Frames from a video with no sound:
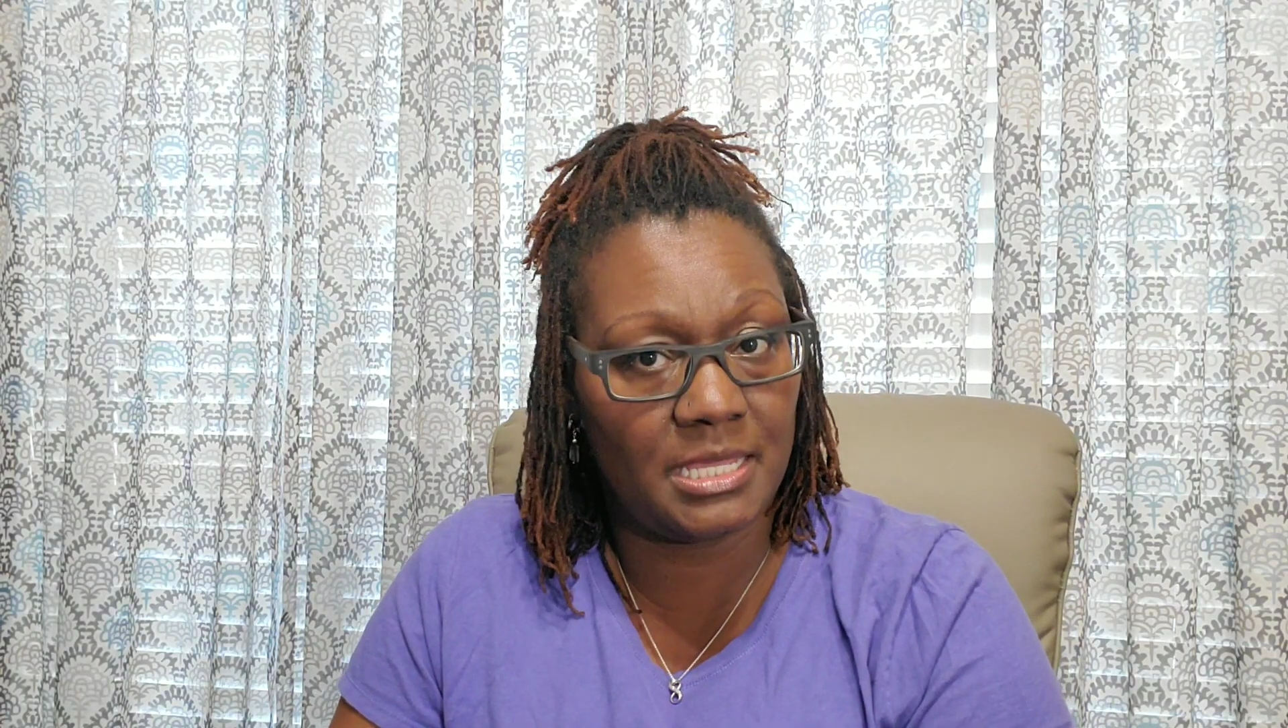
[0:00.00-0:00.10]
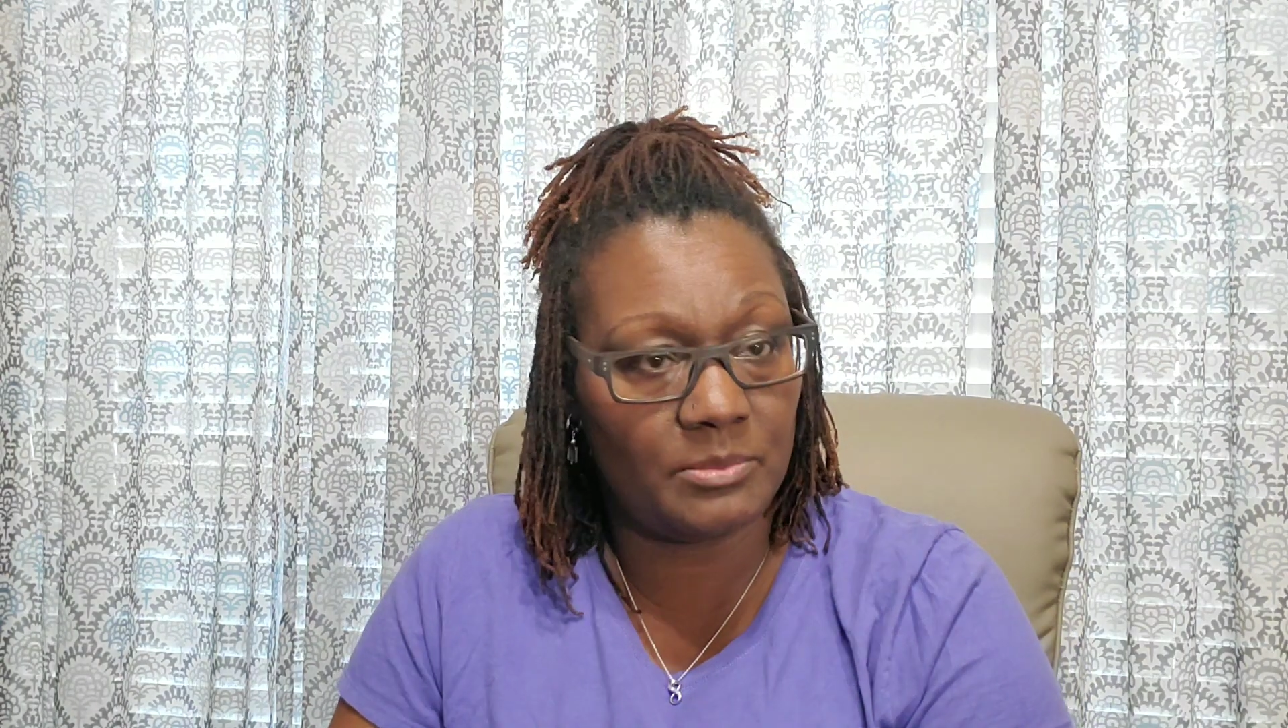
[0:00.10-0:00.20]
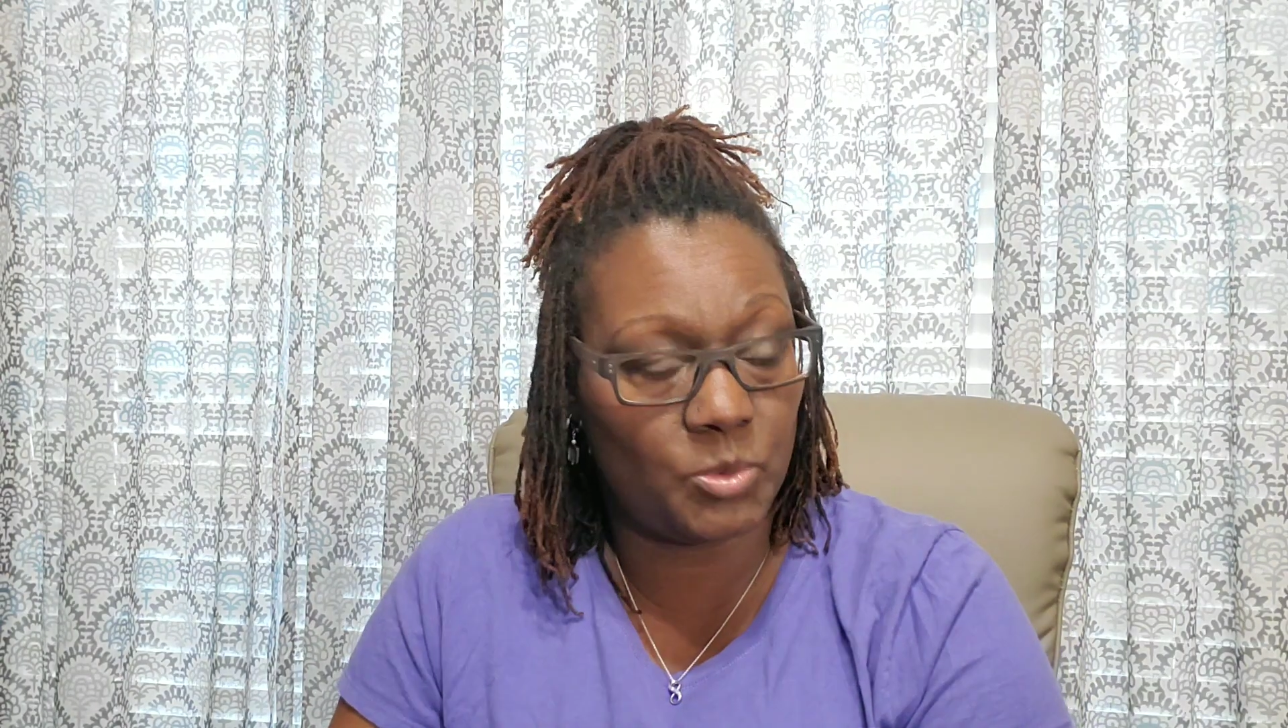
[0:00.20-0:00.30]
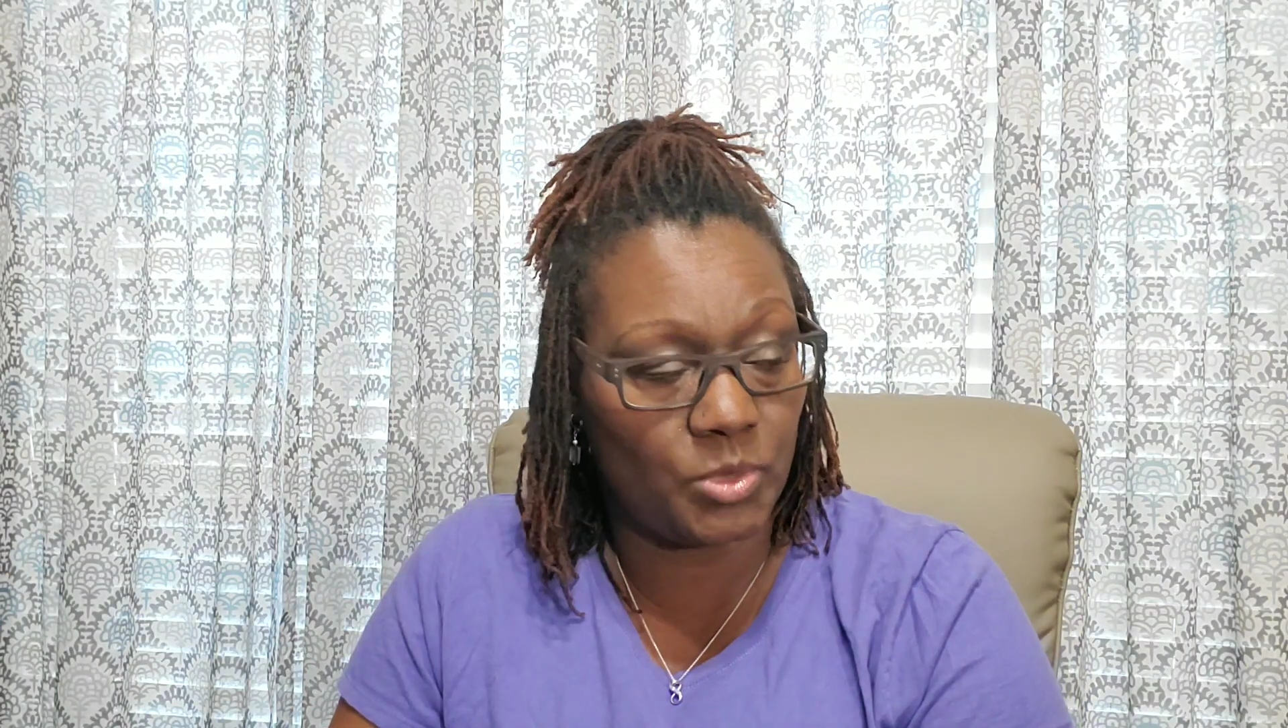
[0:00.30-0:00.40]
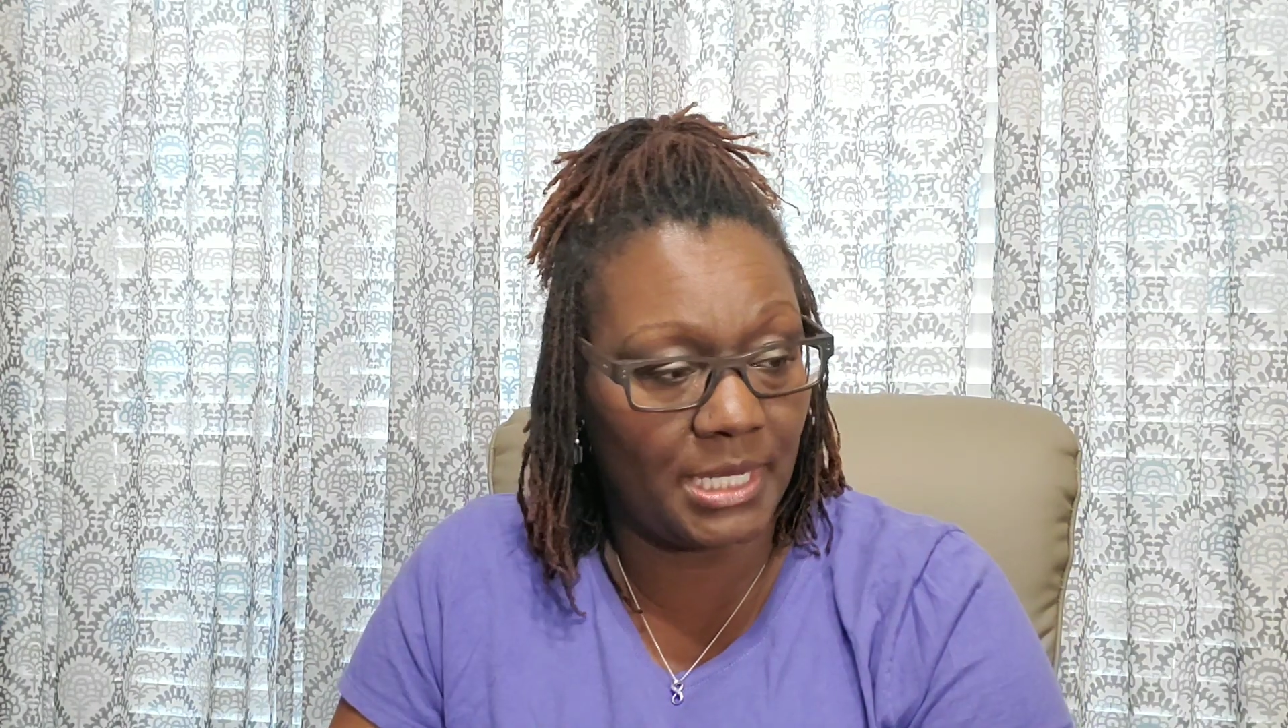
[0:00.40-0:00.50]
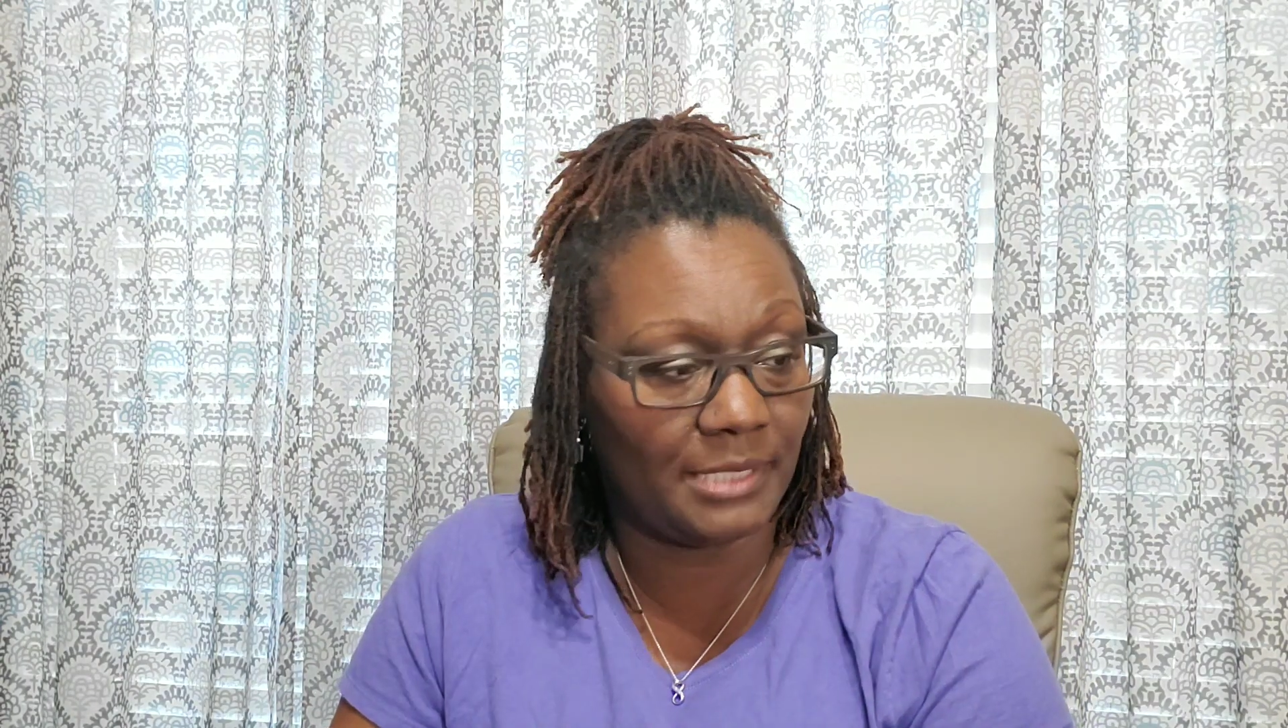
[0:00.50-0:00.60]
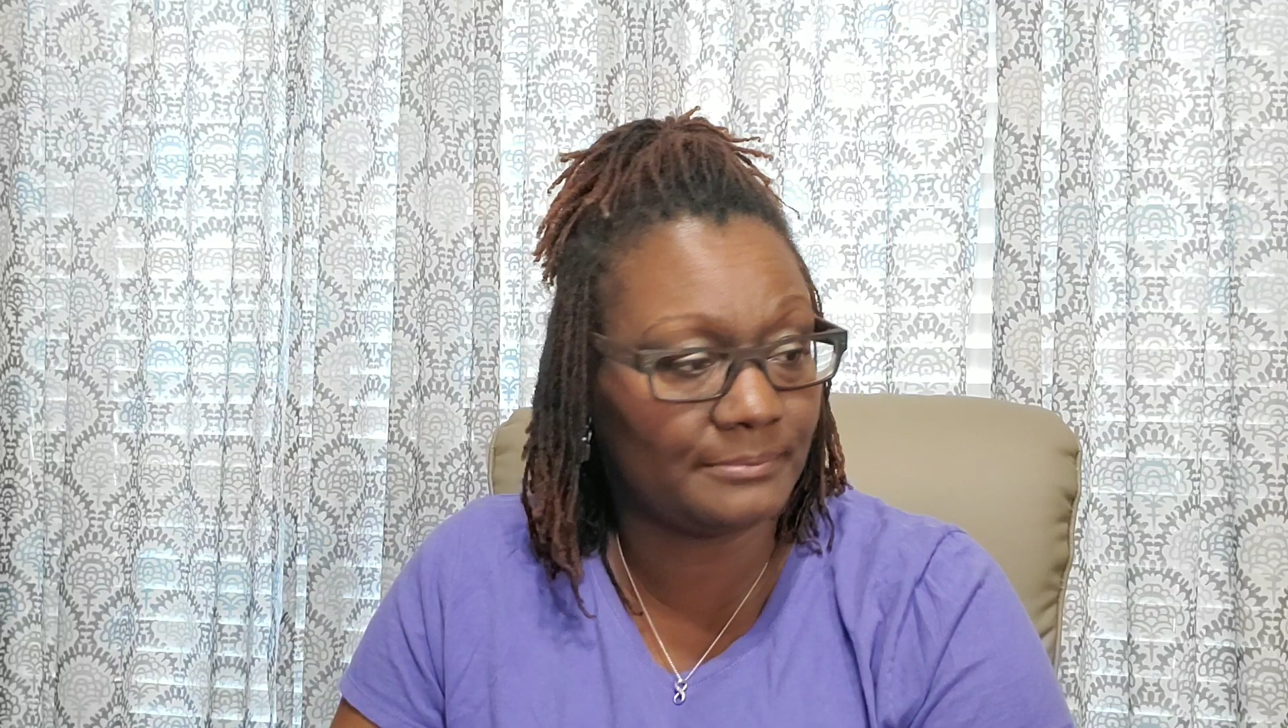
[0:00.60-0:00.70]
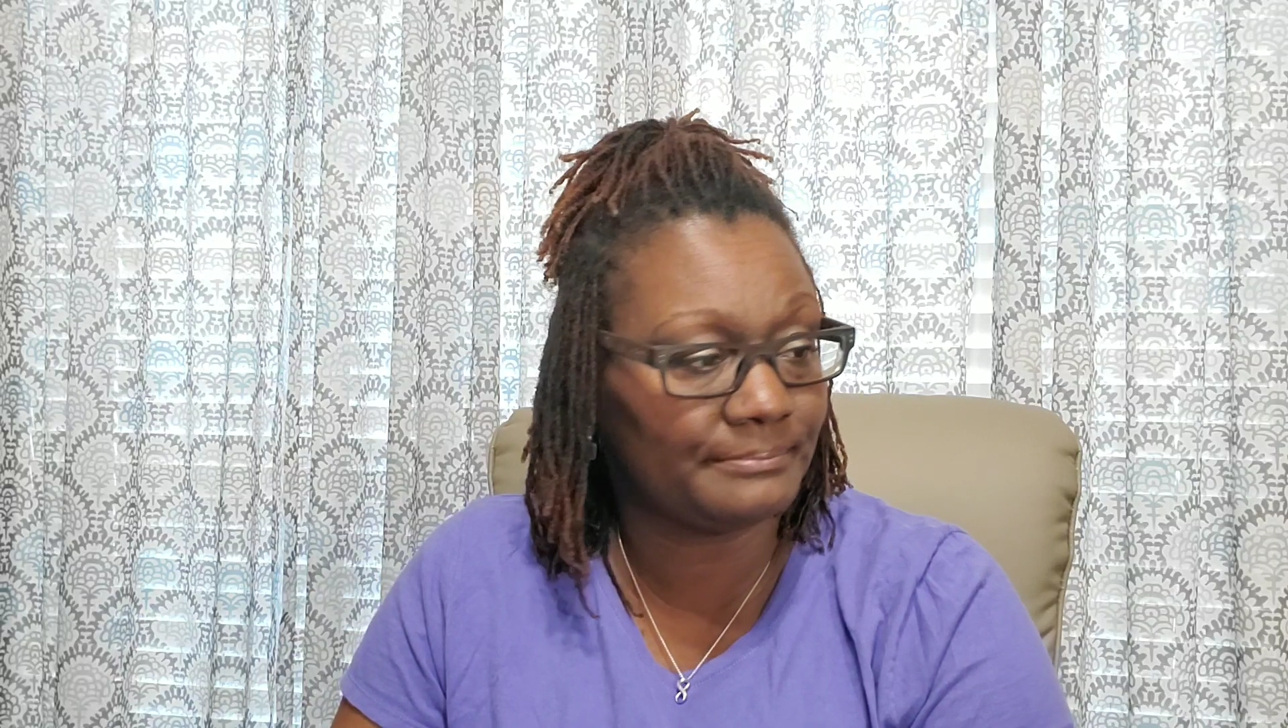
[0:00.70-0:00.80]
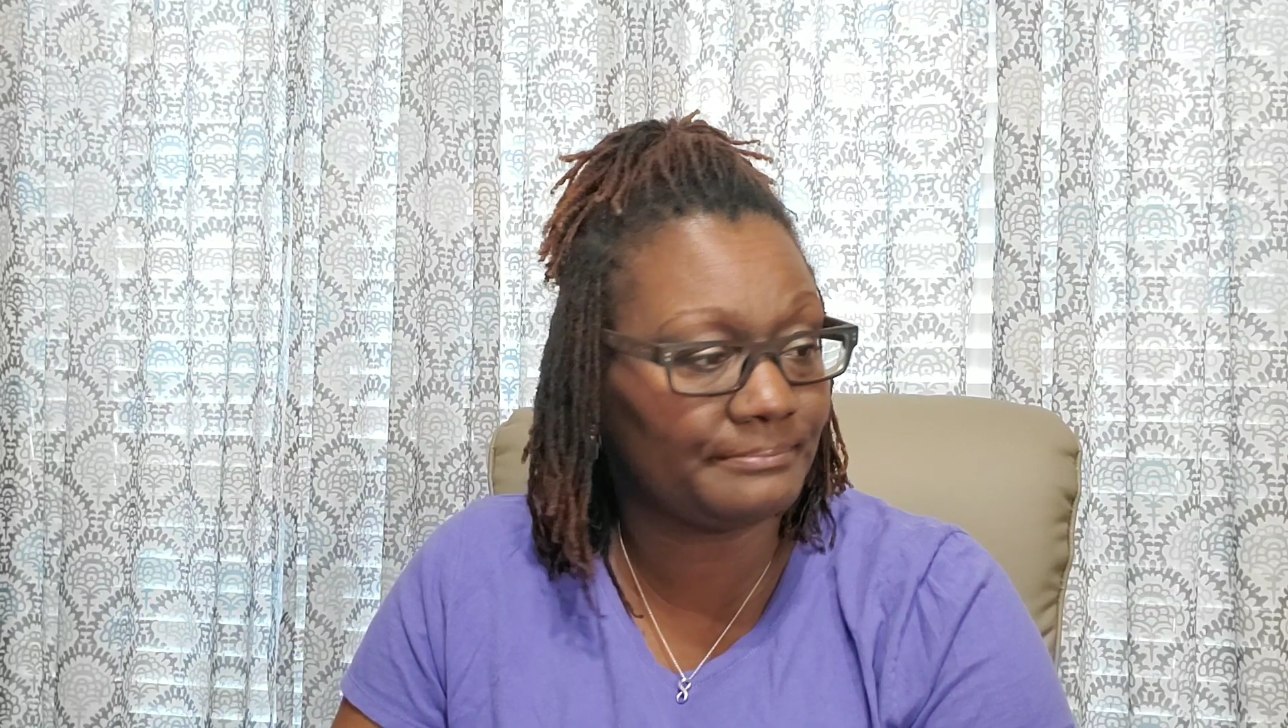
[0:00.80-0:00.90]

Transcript: in the morning.